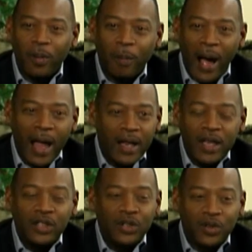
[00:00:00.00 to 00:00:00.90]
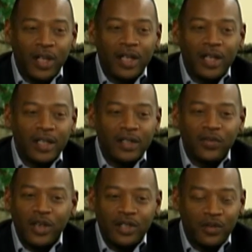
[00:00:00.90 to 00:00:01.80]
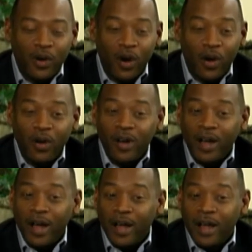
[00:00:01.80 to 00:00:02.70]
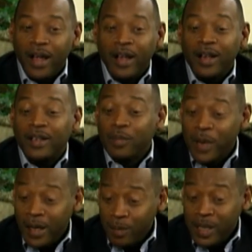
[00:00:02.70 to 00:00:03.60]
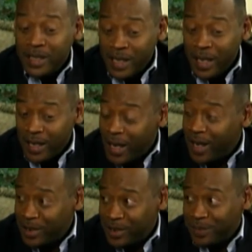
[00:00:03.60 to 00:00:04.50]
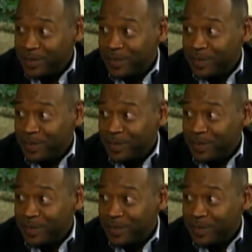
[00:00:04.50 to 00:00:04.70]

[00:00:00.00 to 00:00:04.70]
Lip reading: my initial thing is, first of all, to make me say yes,